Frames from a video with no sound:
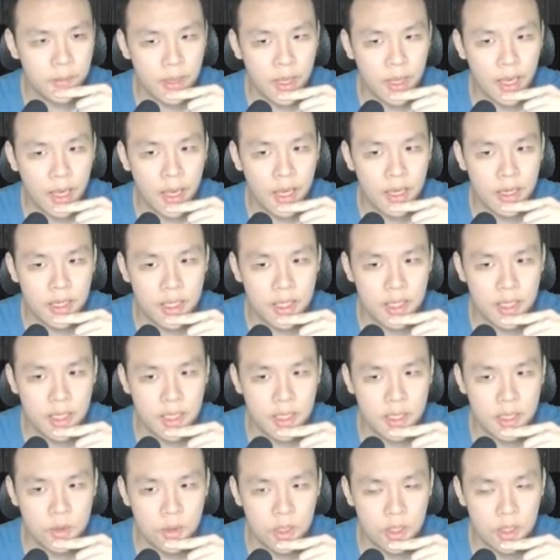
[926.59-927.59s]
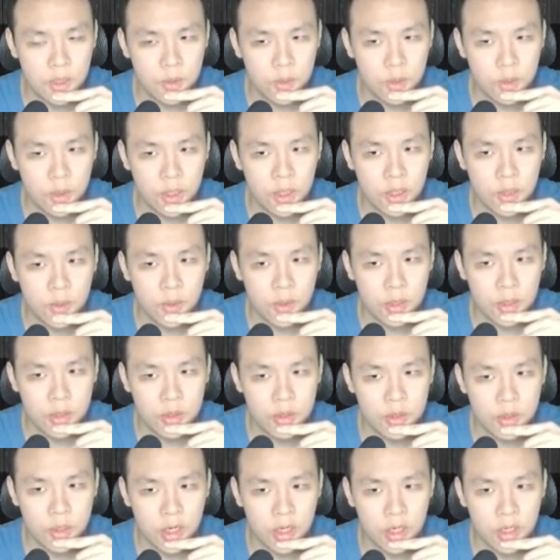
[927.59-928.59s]
And it's really
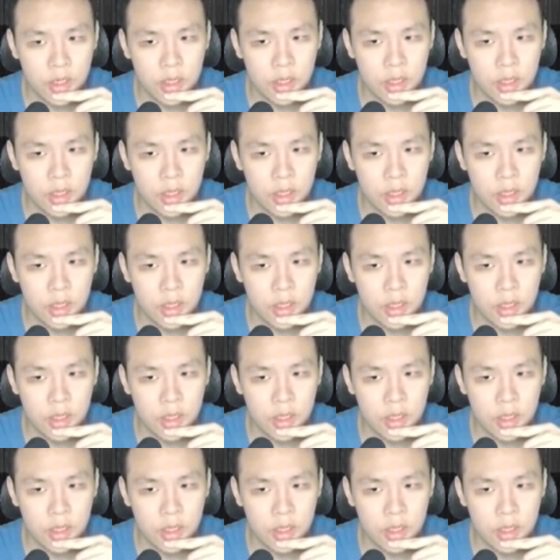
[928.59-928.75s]
strong.